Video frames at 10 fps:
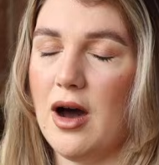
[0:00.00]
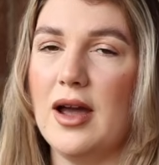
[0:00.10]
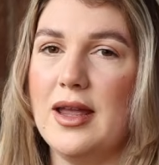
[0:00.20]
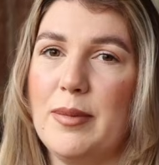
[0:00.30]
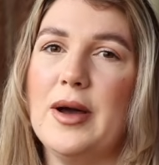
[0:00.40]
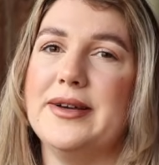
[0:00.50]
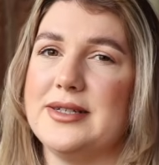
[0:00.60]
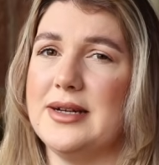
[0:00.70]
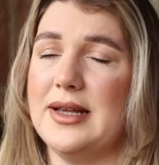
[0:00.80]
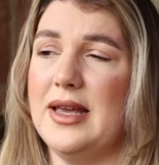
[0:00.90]
I
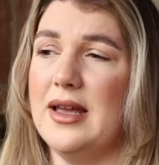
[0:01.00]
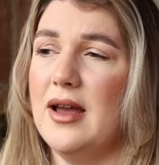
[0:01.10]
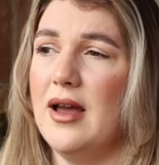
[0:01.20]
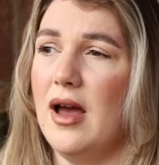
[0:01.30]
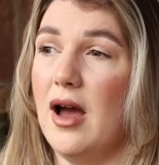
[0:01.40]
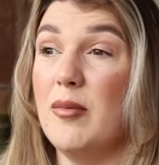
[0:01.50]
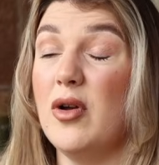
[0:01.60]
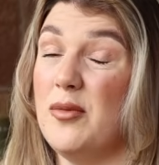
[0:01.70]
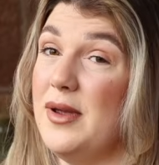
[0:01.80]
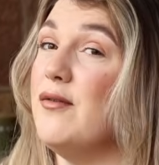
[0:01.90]
personally am
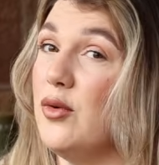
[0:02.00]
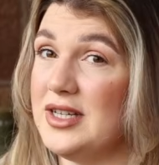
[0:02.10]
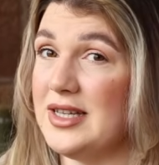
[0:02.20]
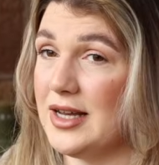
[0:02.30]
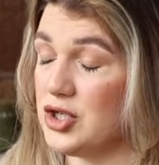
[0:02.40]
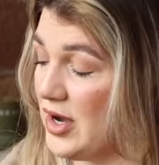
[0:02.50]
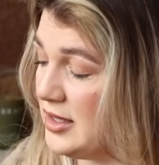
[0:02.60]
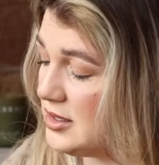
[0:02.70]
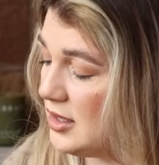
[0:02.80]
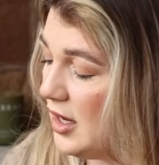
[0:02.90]
going to be avoiding that
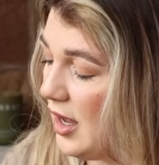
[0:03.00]
trend.